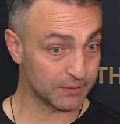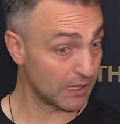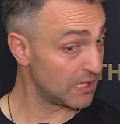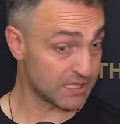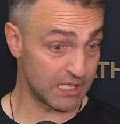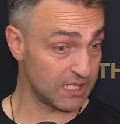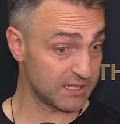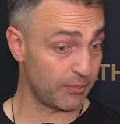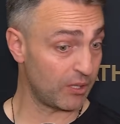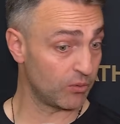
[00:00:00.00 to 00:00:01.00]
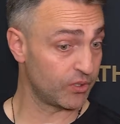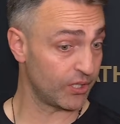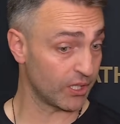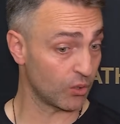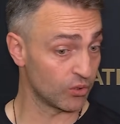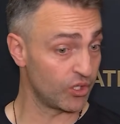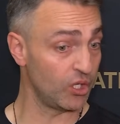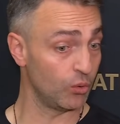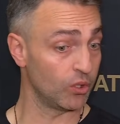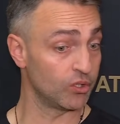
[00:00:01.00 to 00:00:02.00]
it's about
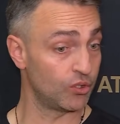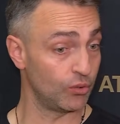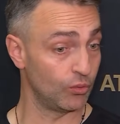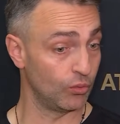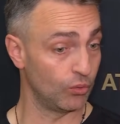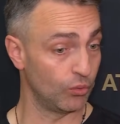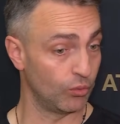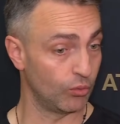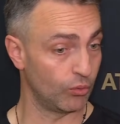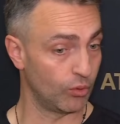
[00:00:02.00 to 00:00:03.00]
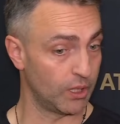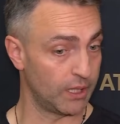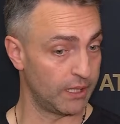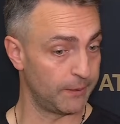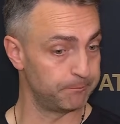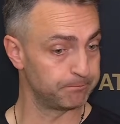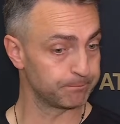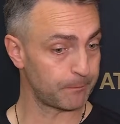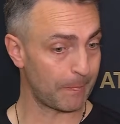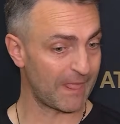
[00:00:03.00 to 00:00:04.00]
continuing to
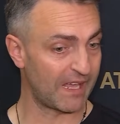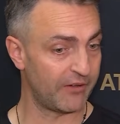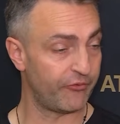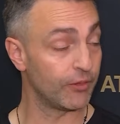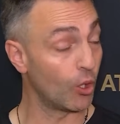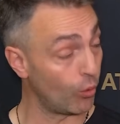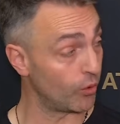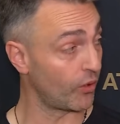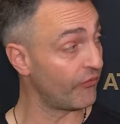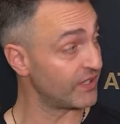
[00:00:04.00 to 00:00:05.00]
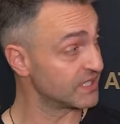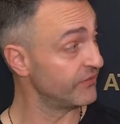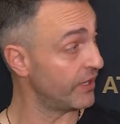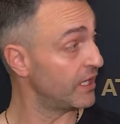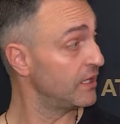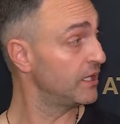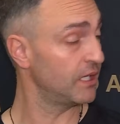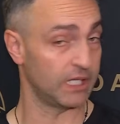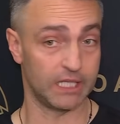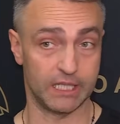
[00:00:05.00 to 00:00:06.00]
flow on offensive end.
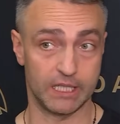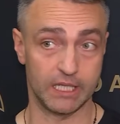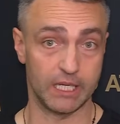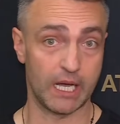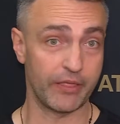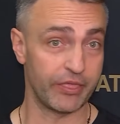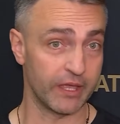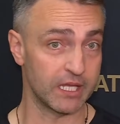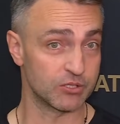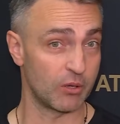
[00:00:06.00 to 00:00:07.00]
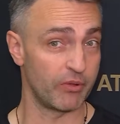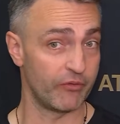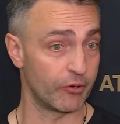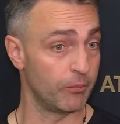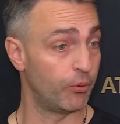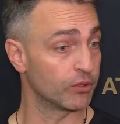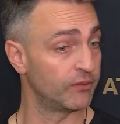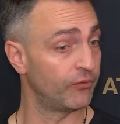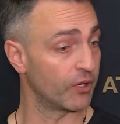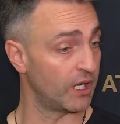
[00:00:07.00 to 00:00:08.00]
I think it's going to be very
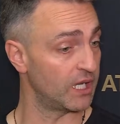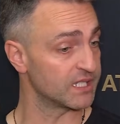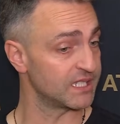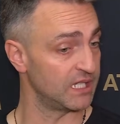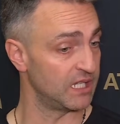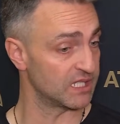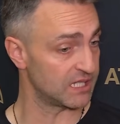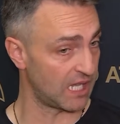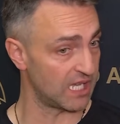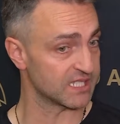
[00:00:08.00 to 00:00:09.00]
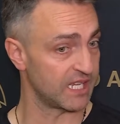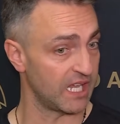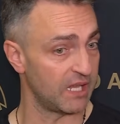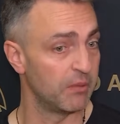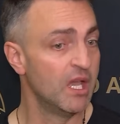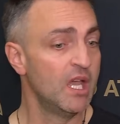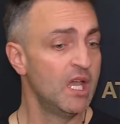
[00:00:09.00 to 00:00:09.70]
important for us in this last game